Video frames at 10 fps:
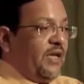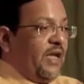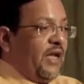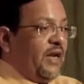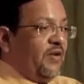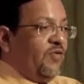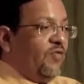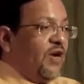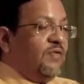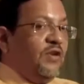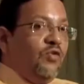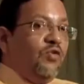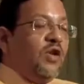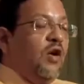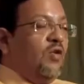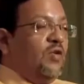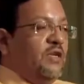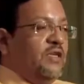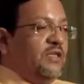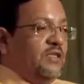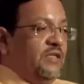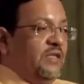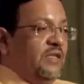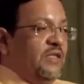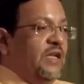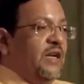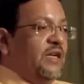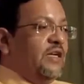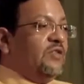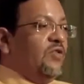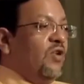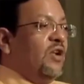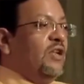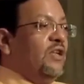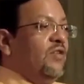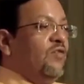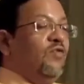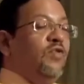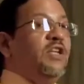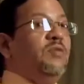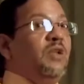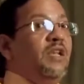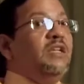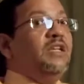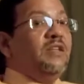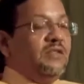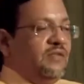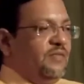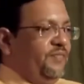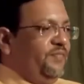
and what we know now is that it is only 14 billion years.